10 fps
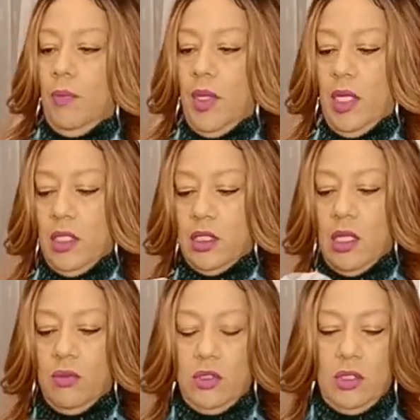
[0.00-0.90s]
Because
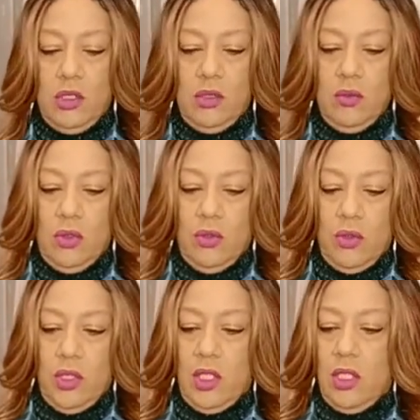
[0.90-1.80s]
I was just
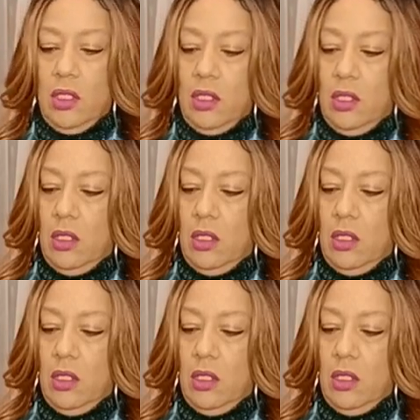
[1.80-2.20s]
recording.